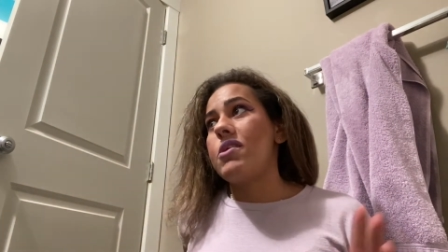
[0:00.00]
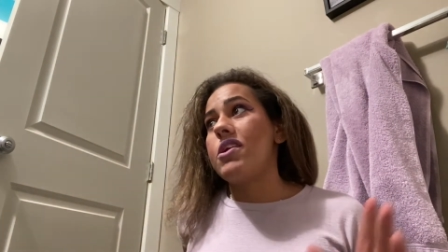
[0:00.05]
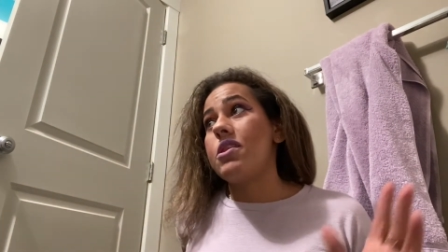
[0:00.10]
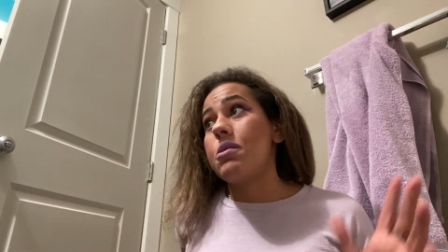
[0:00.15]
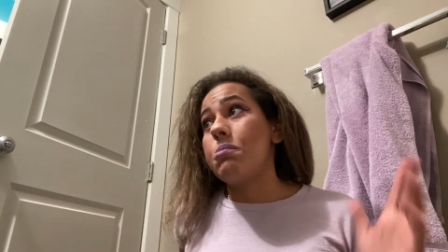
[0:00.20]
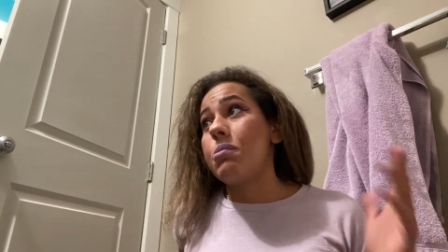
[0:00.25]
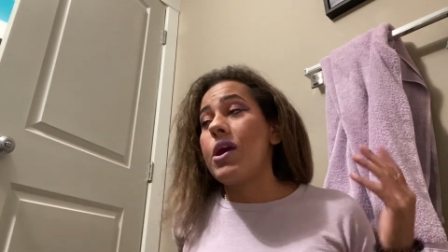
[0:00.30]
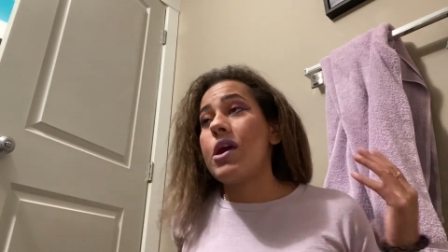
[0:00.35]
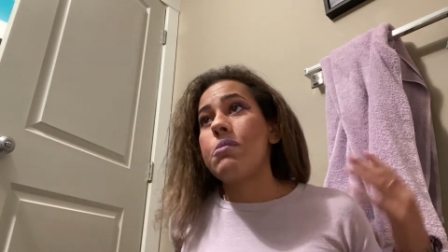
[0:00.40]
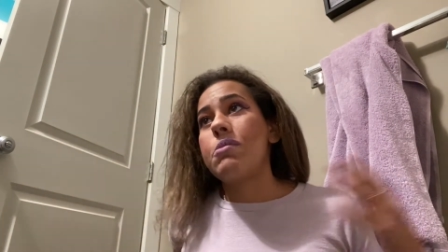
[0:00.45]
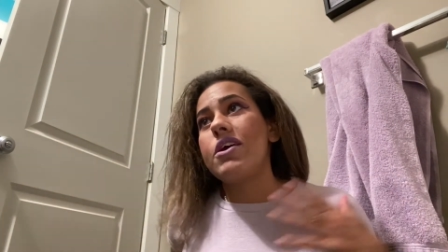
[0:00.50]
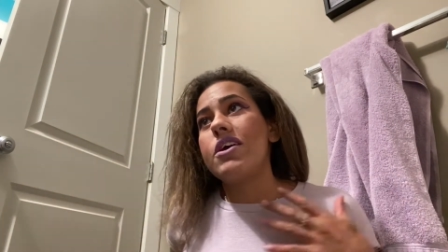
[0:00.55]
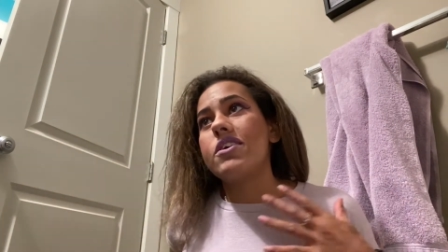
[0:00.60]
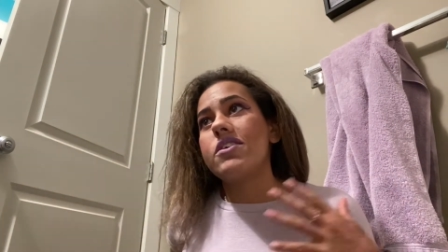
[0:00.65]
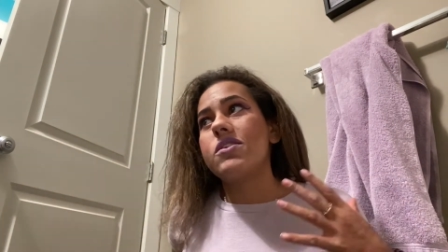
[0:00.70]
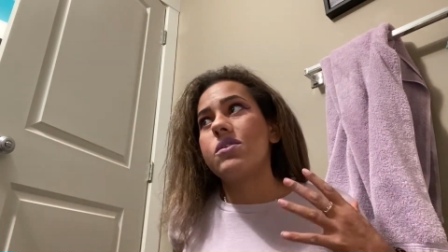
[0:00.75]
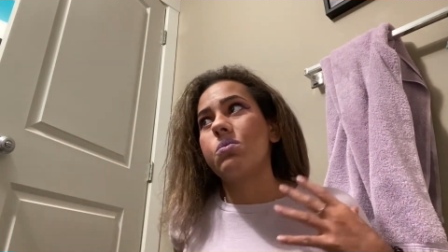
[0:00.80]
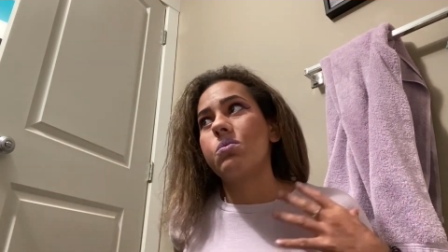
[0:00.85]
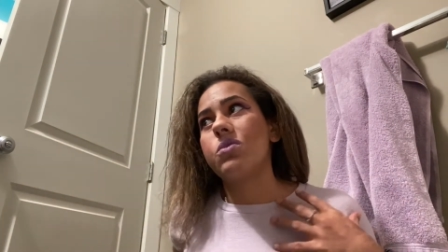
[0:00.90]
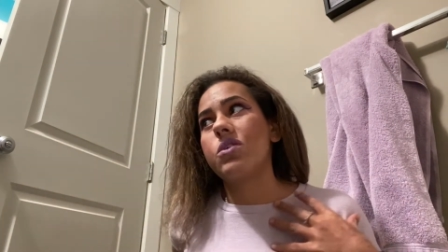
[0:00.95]
The baby
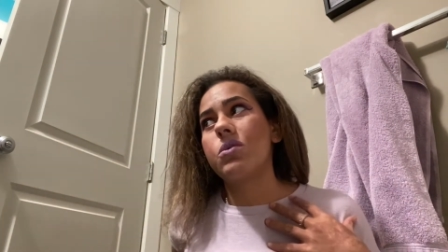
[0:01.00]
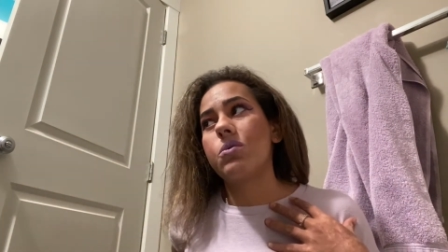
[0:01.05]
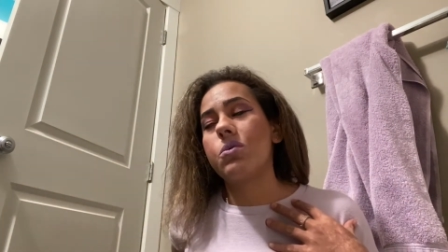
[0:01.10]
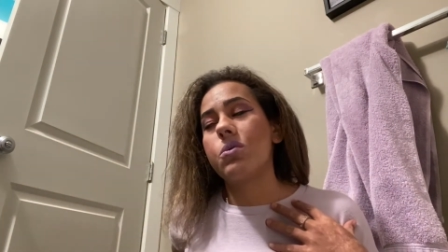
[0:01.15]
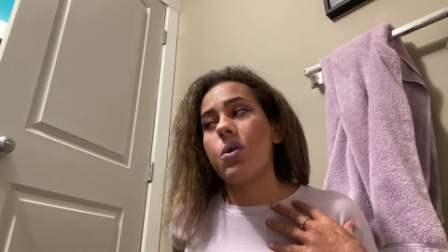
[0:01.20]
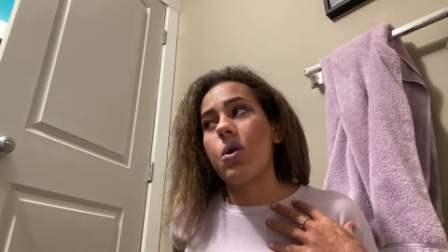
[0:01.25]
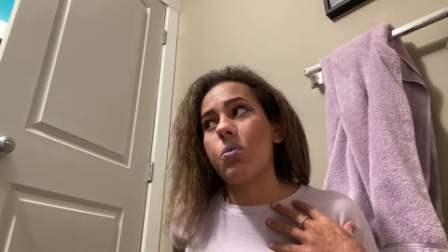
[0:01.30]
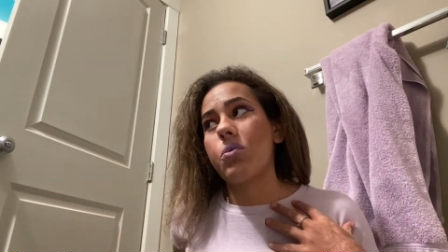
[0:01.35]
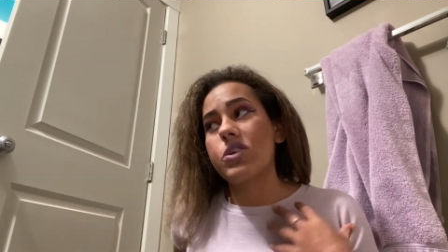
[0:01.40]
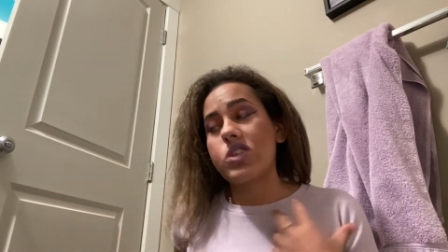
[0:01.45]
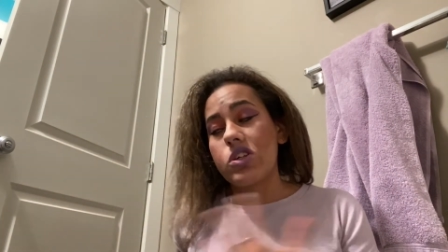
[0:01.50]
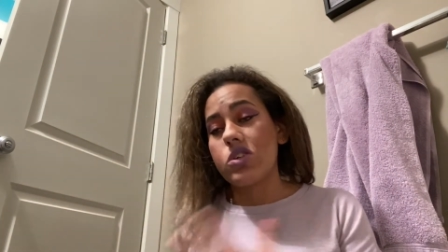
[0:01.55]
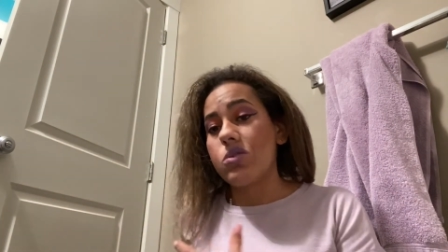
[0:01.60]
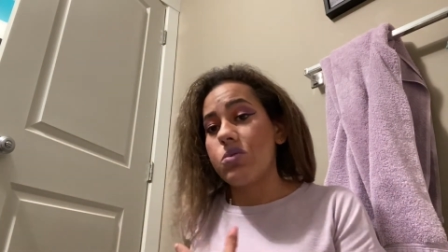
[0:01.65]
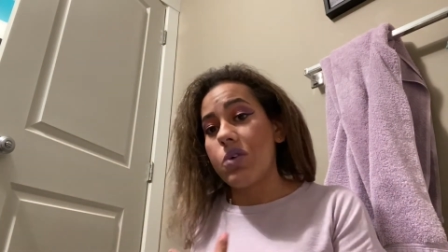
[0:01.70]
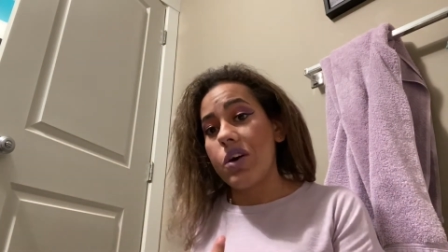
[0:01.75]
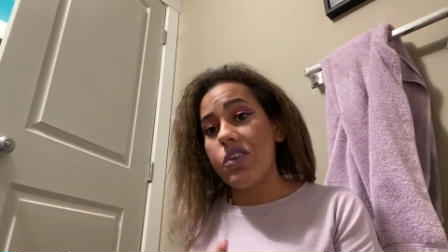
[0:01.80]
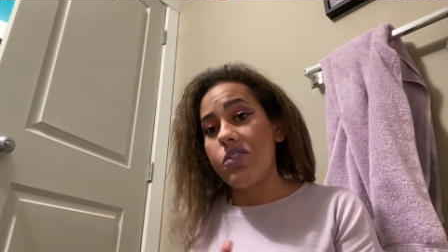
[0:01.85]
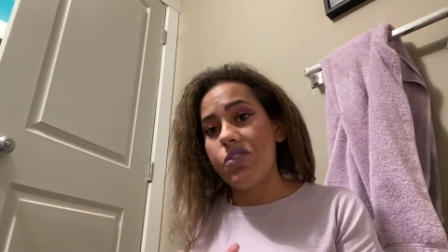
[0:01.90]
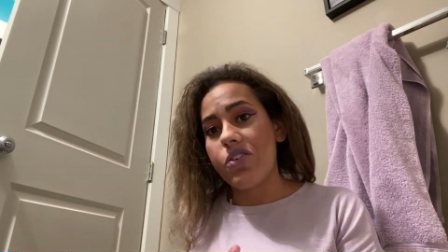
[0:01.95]
is the original
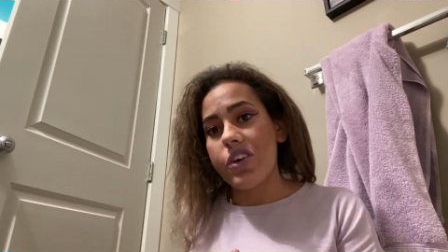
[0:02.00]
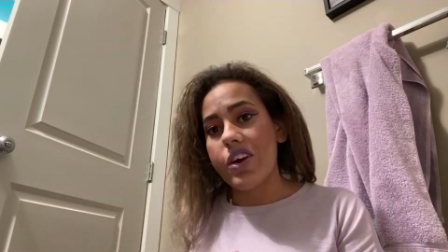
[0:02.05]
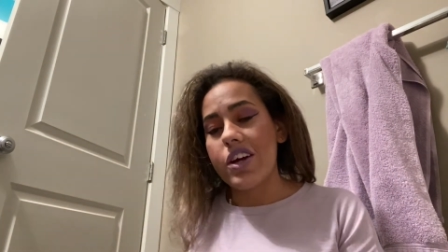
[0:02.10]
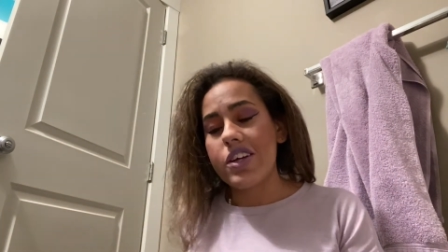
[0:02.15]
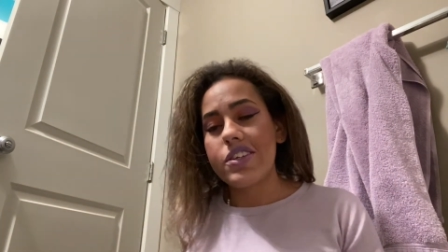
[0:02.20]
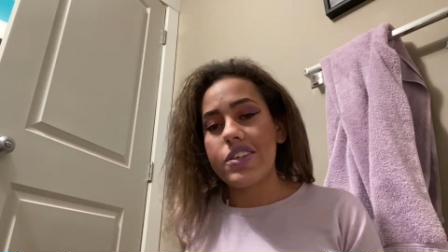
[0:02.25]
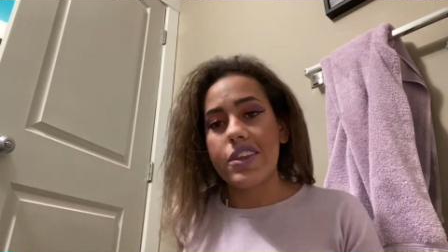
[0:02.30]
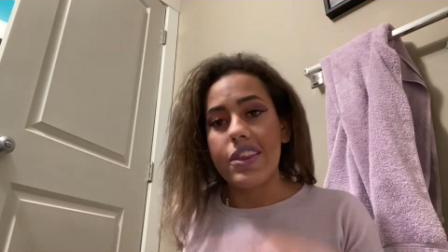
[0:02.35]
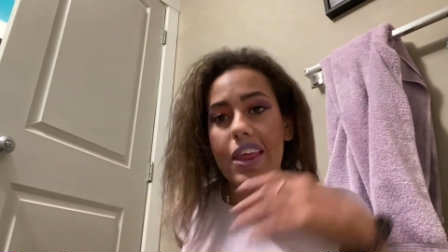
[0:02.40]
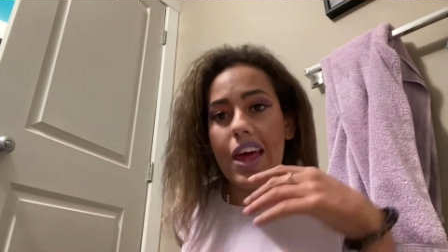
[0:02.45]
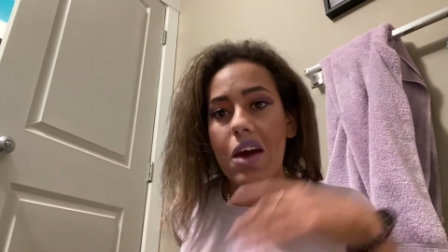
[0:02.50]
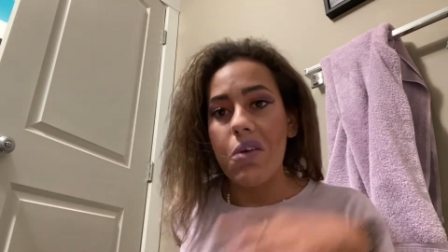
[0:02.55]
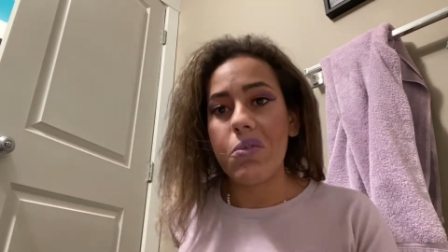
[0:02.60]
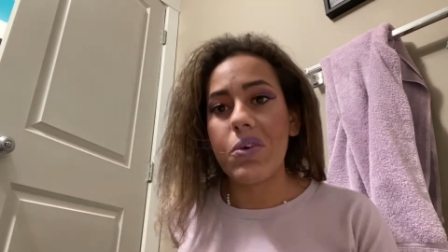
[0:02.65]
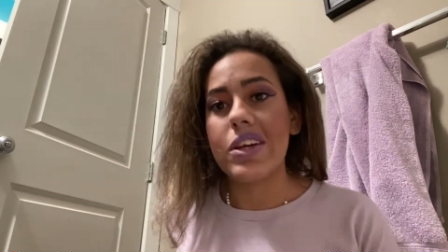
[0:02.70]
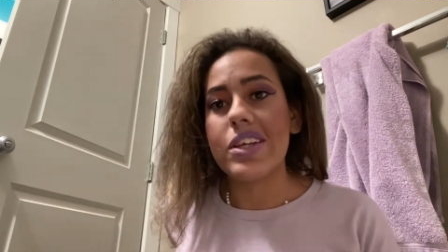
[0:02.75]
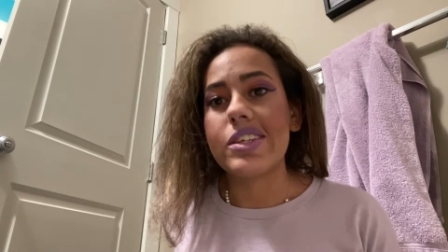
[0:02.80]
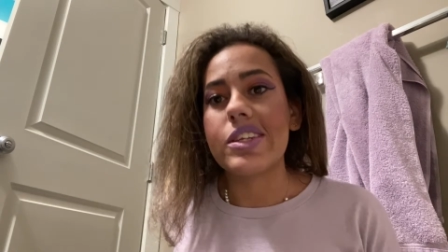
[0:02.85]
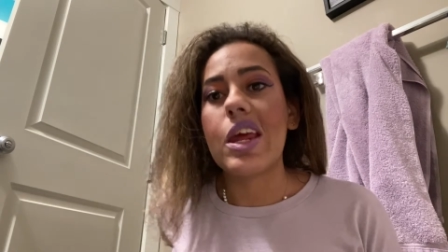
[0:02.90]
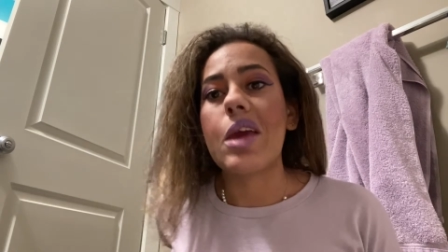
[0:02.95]
one for us. That one
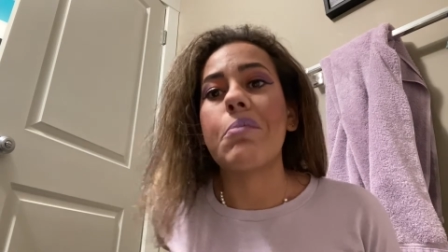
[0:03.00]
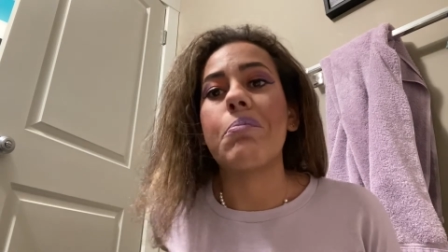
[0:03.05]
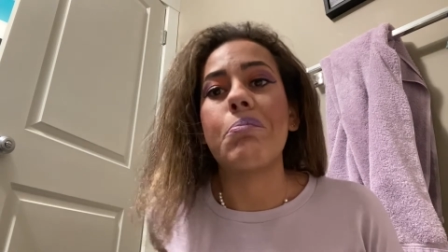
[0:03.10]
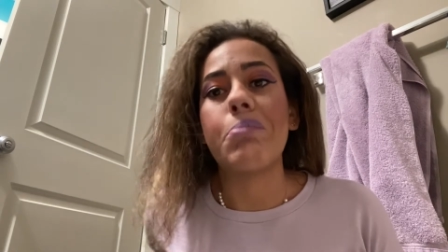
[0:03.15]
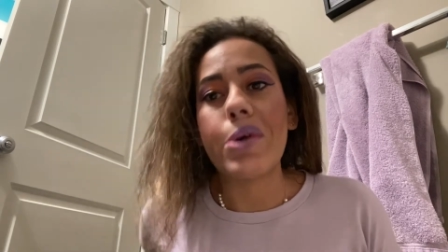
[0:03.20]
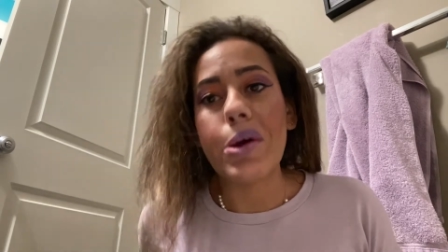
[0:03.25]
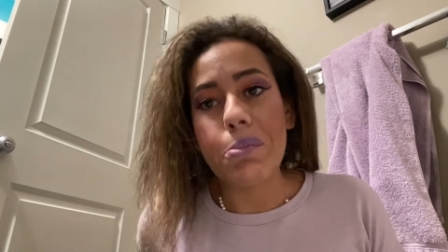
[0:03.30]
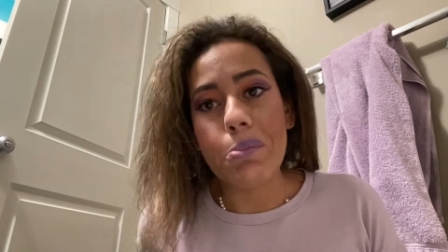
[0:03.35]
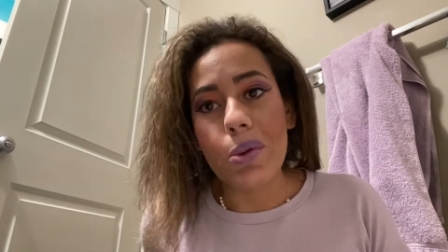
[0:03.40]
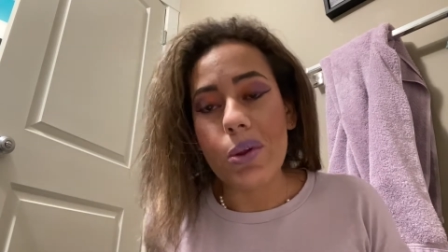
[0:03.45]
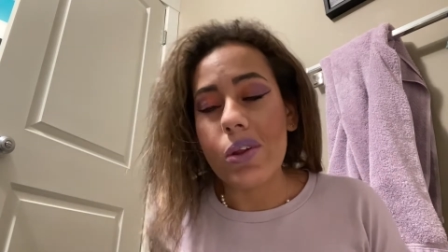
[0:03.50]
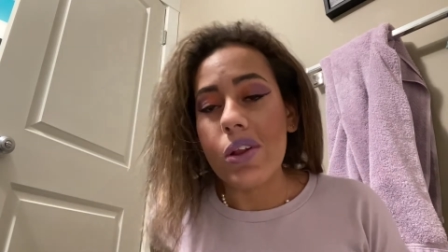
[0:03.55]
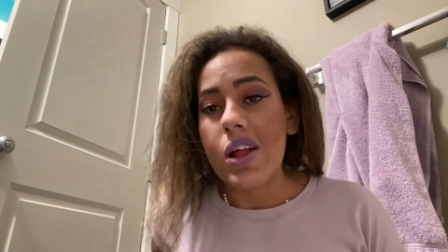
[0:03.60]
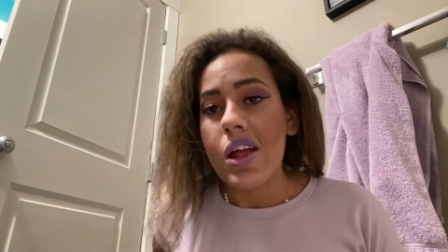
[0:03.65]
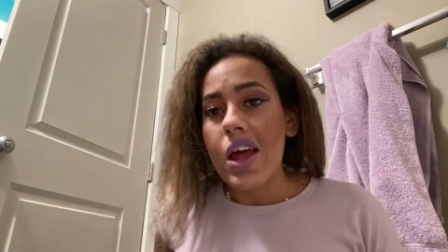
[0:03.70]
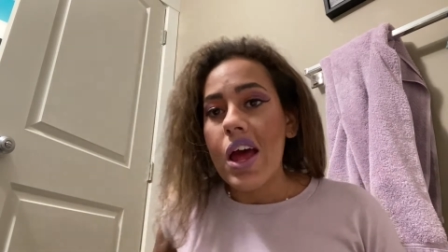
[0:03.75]
is named Bumble.